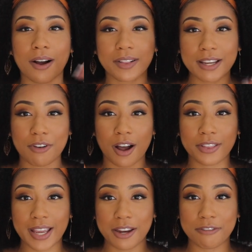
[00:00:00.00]
I'll leave all
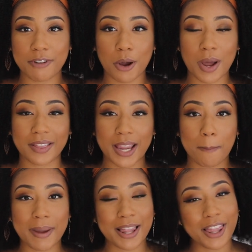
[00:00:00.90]
the info
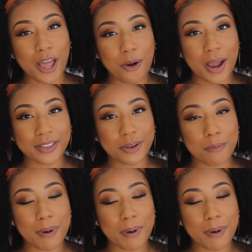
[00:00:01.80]
linked below at the